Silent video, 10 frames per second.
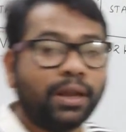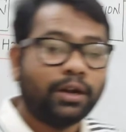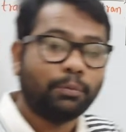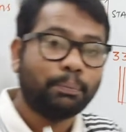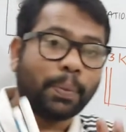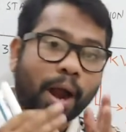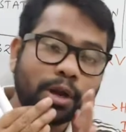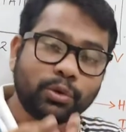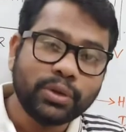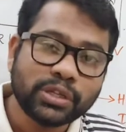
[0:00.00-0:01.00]
Now
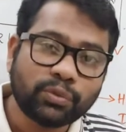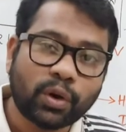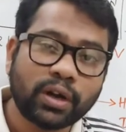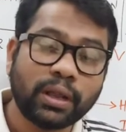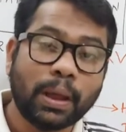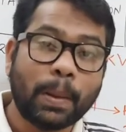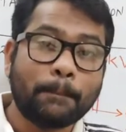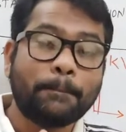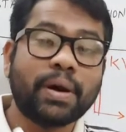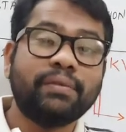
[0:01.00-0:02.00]
part two is what?
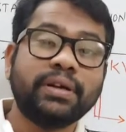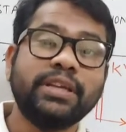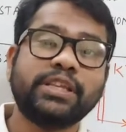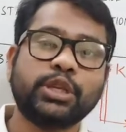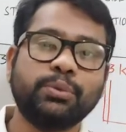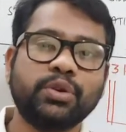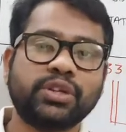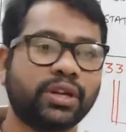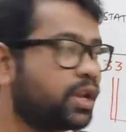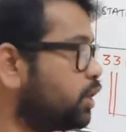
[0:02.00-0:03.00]
Power
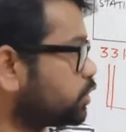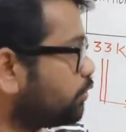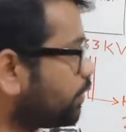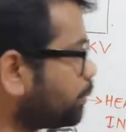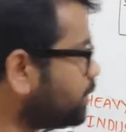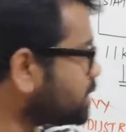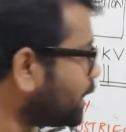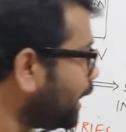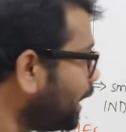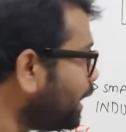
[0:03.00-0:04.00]
distribution. So from this
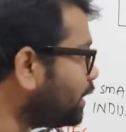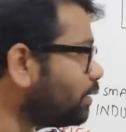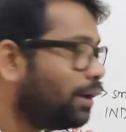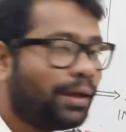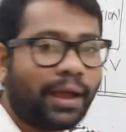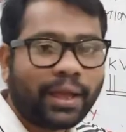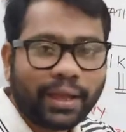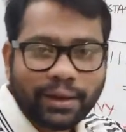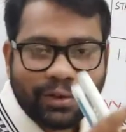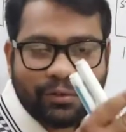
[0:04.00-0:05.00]
ending,
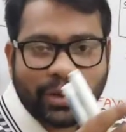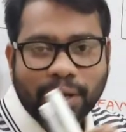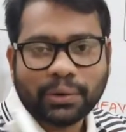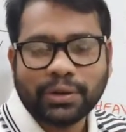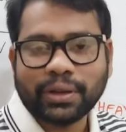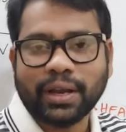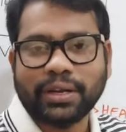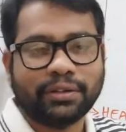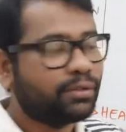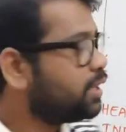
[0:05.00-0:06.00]
again we are going to
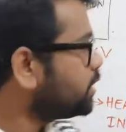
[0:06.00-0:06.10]
continue.